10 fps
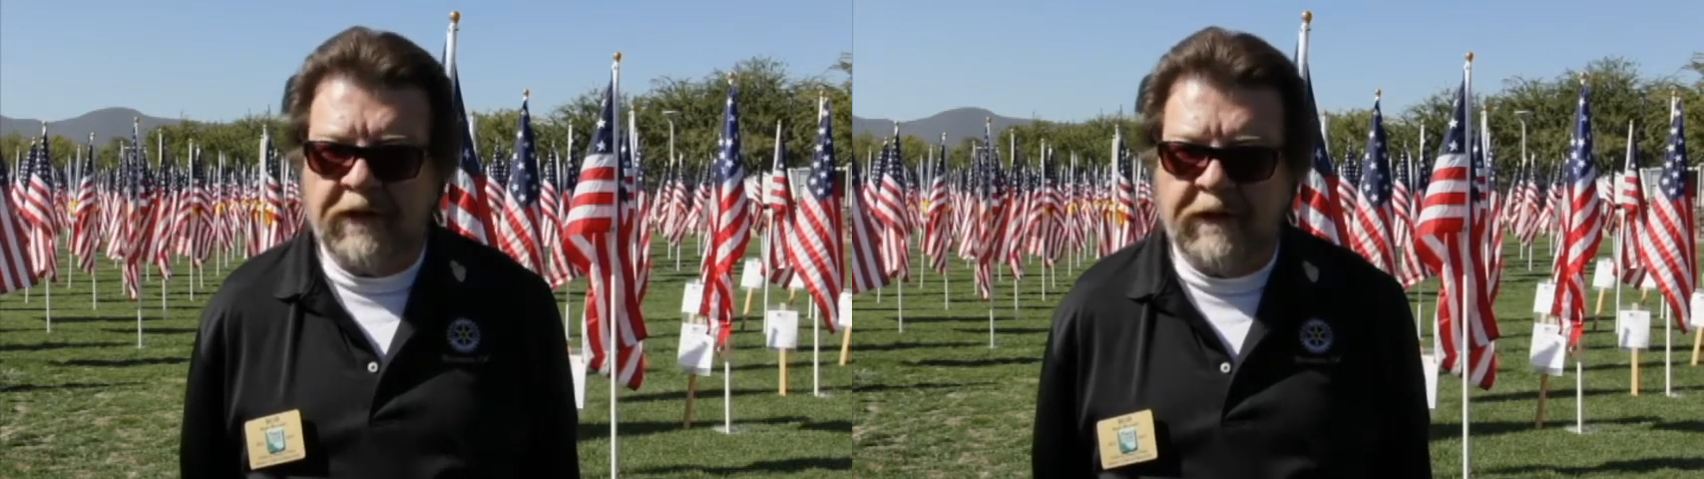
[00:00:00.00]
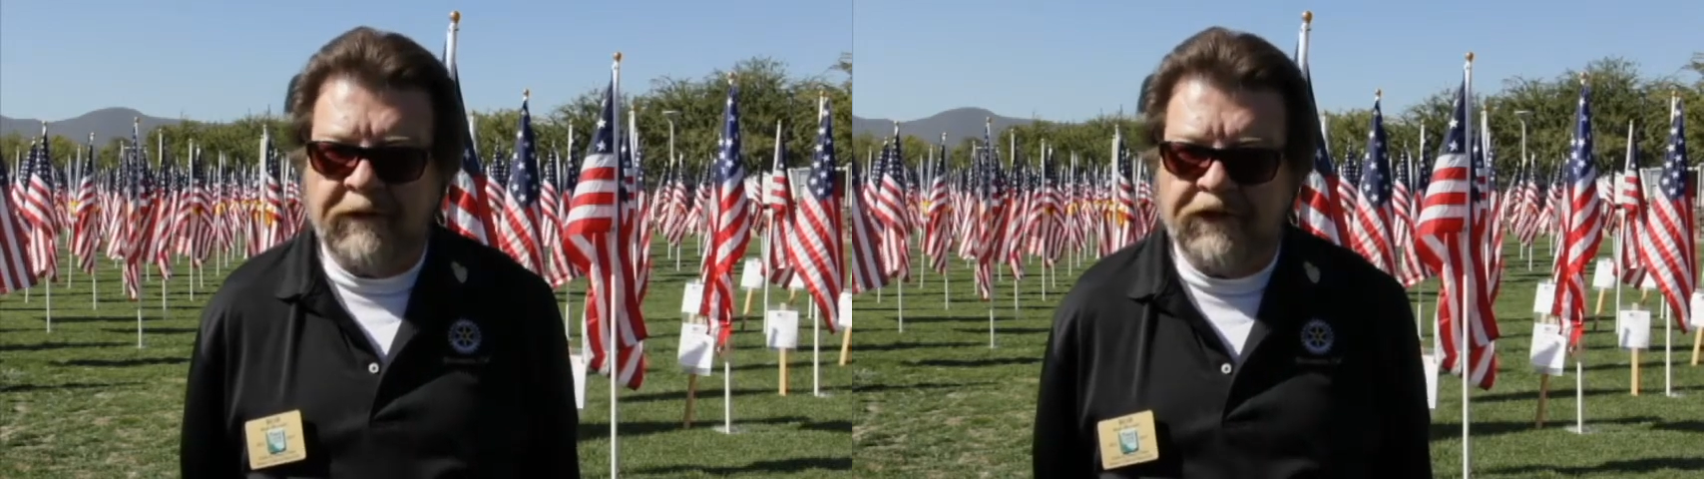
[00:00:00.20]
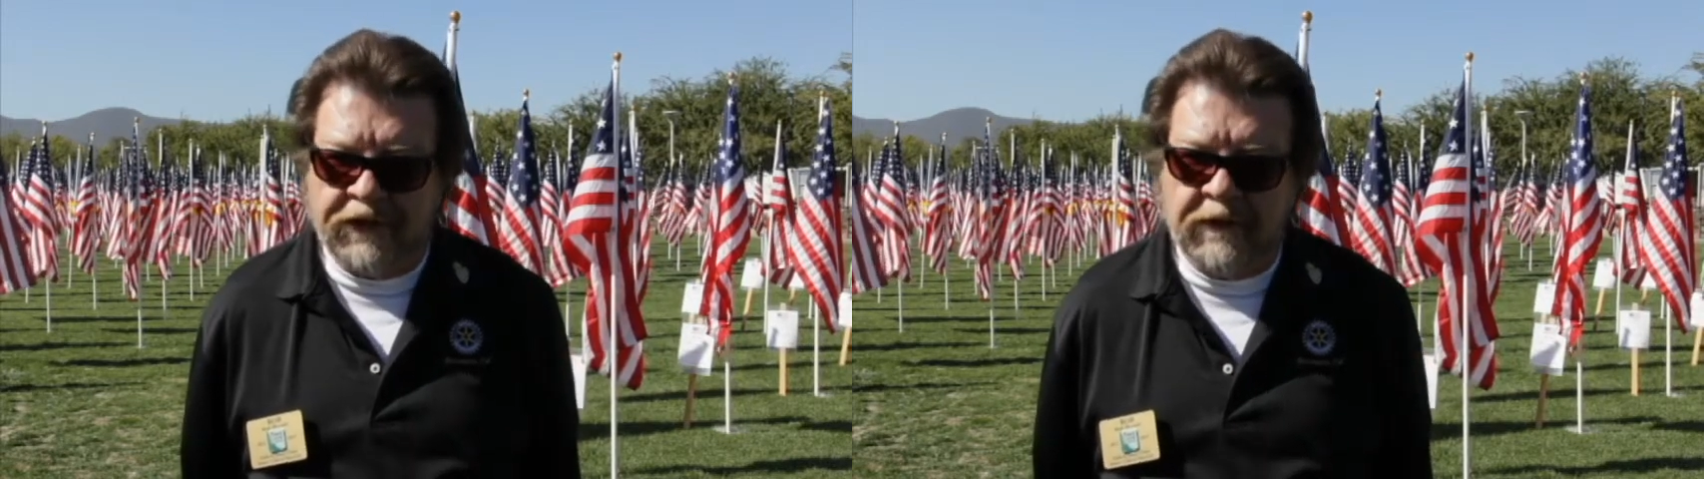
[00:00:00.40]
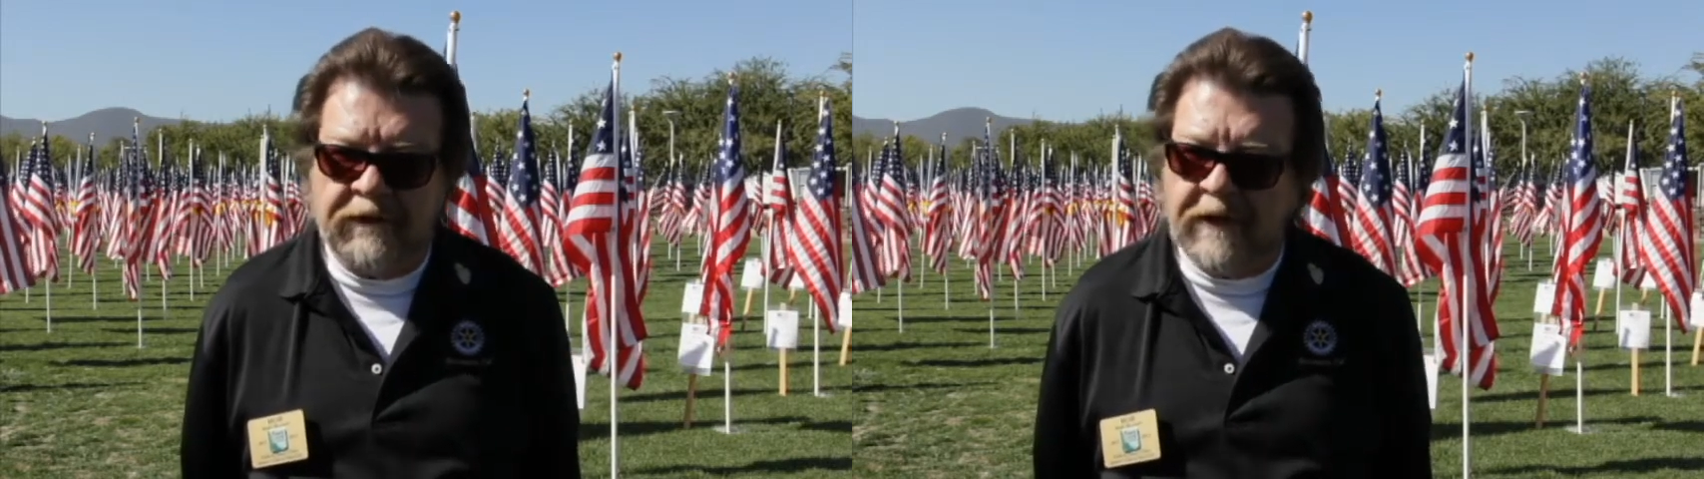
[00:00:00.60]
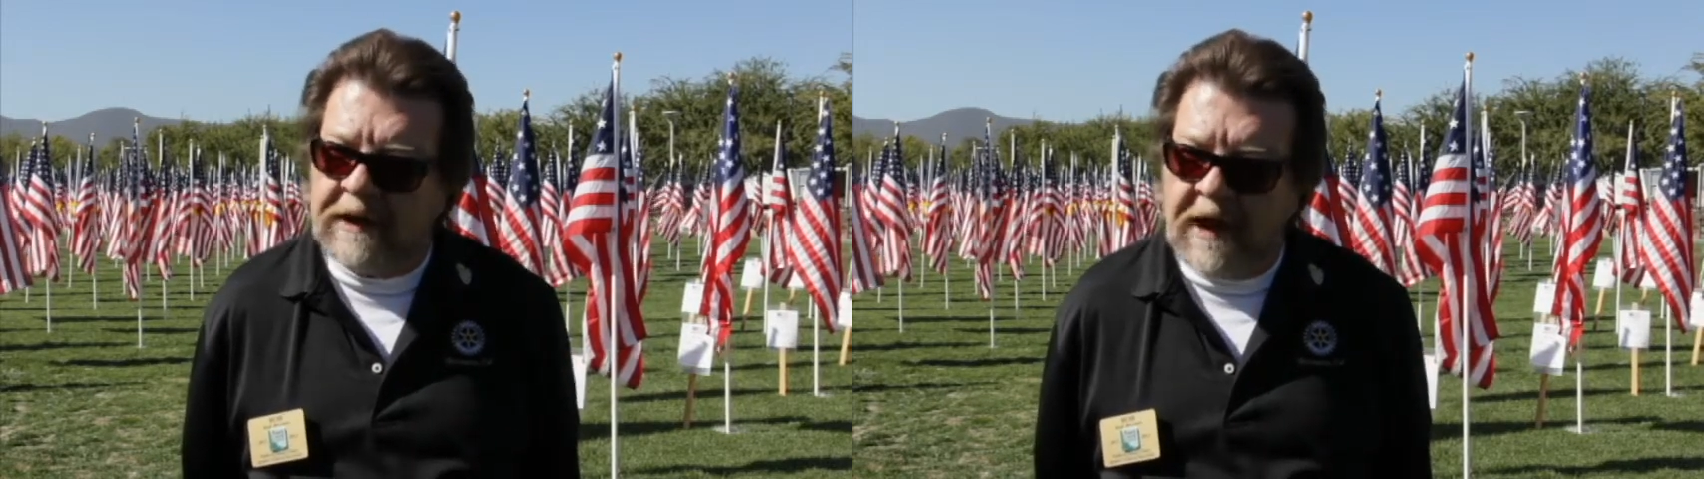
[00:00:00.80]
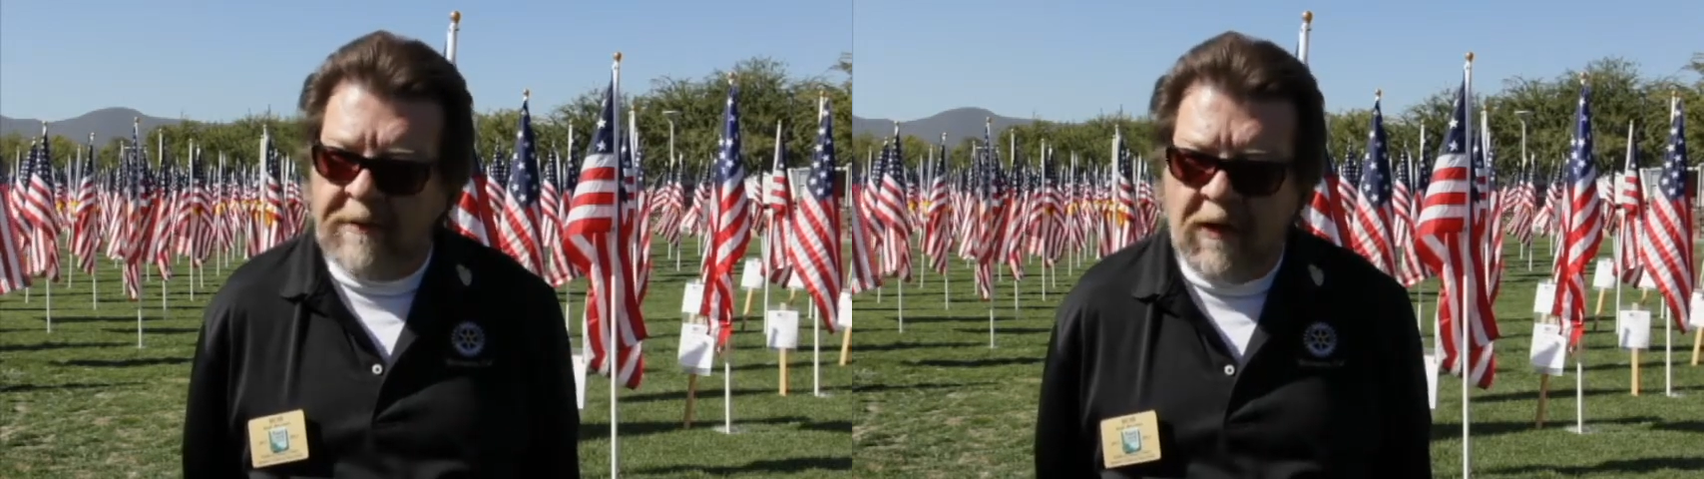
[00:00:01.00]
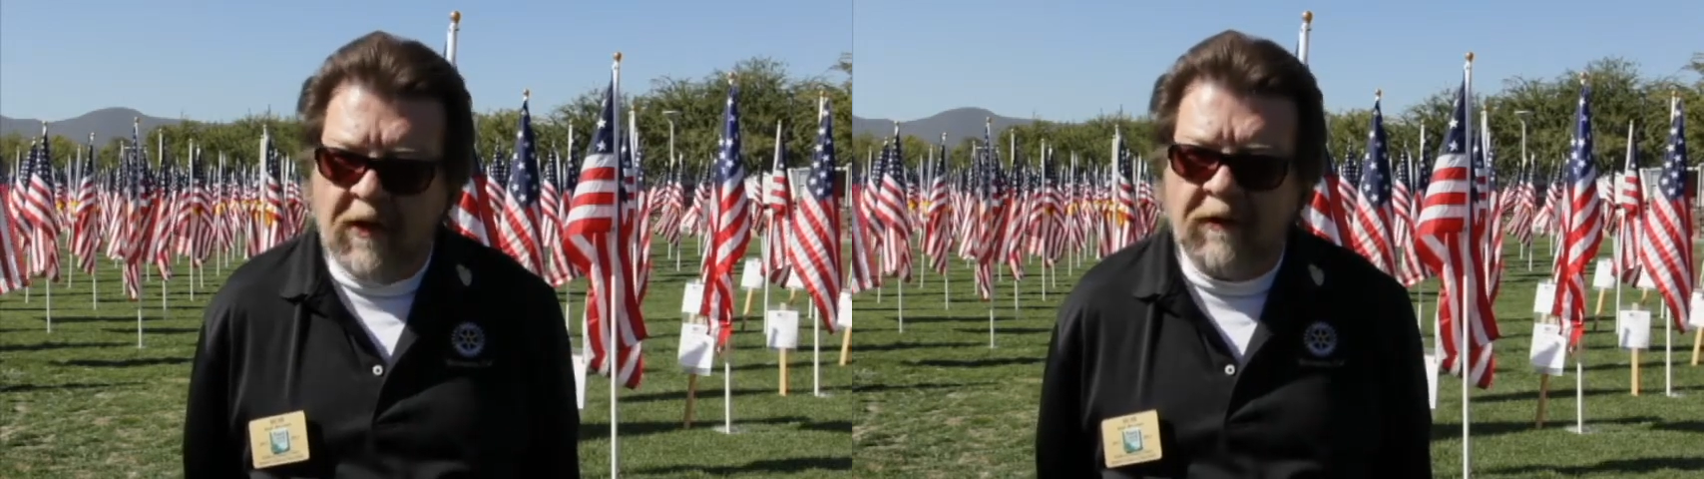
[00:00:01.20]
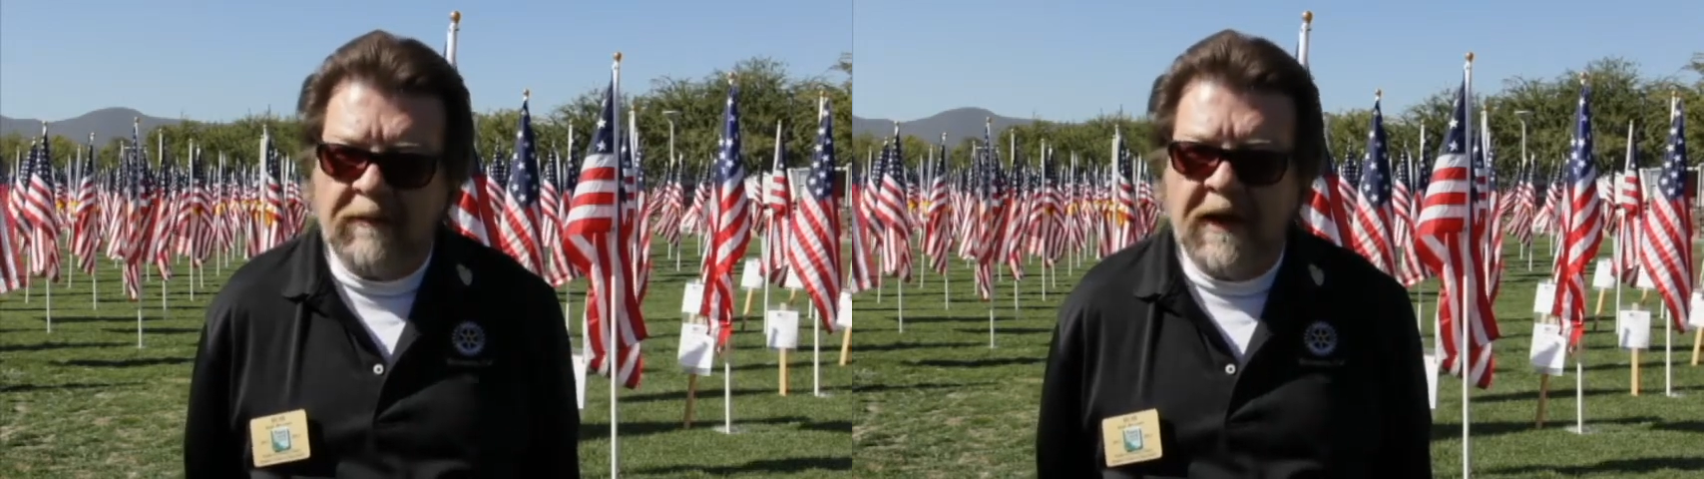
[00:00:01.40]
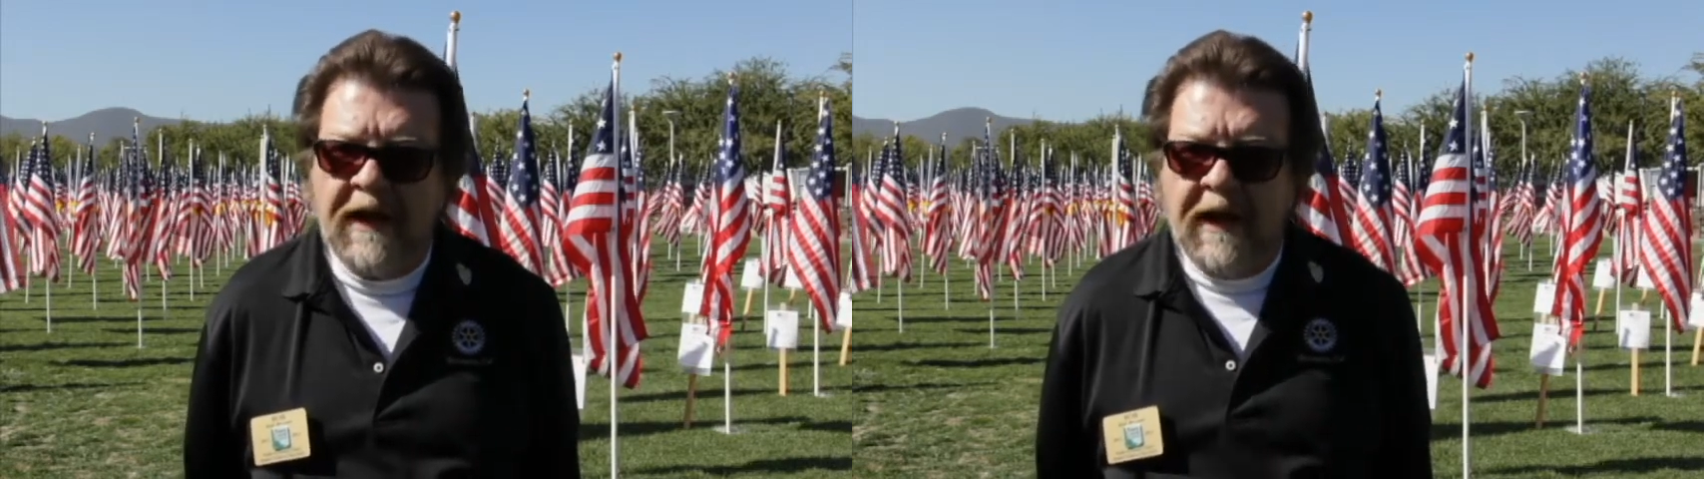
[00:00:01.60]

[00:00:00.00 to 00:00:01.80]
that have served and come home,